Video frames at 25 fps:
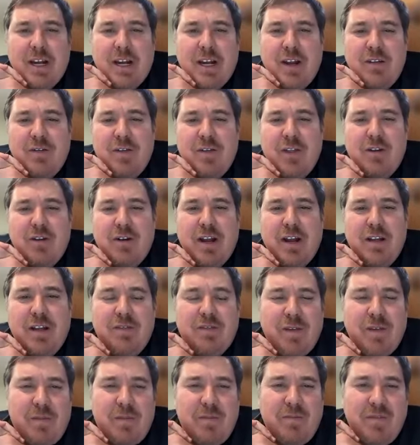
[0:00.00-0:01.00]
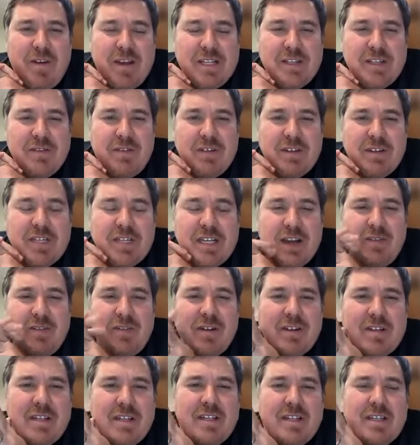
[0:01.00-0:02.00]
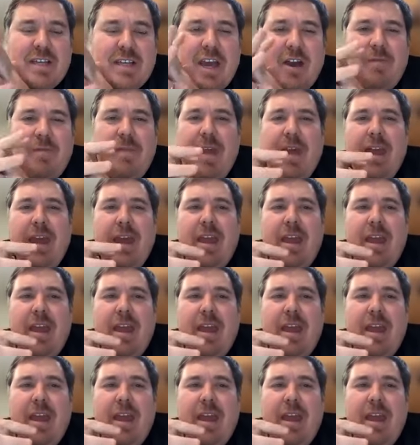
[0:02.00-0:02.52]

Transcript: here for the Green Film Festival San Francisco.